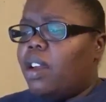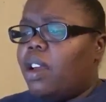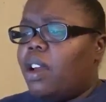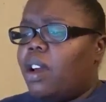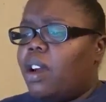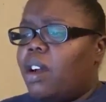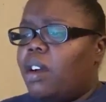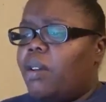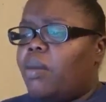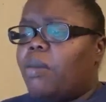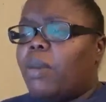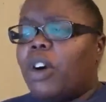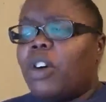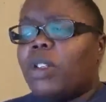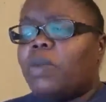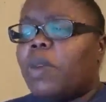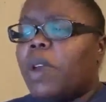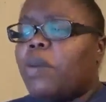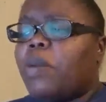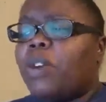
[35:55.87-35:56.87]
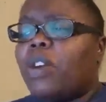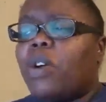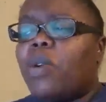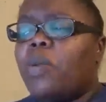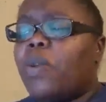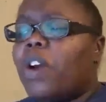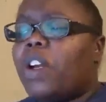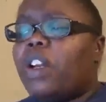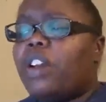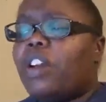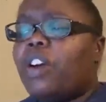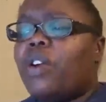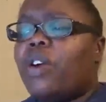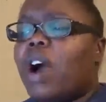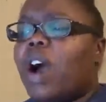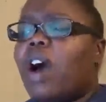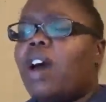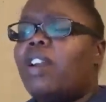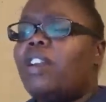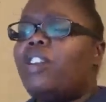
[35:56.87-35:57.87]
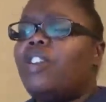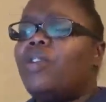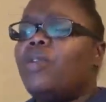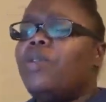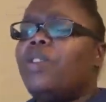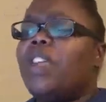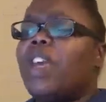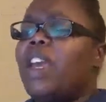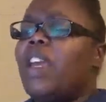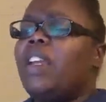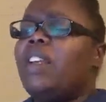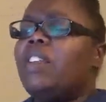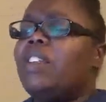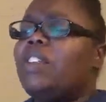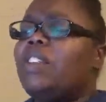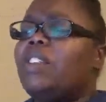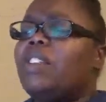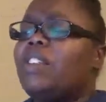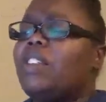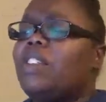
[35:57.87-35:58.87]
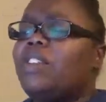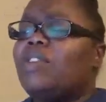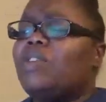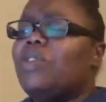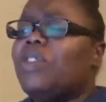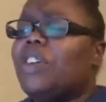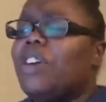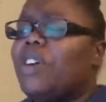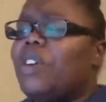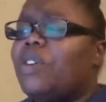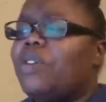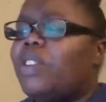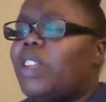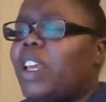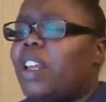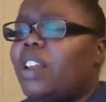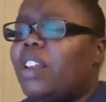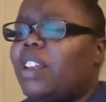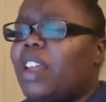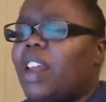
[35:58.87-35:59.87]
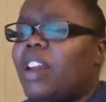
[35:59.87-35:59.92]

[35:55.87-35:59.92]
most people don't want to know how to do things. They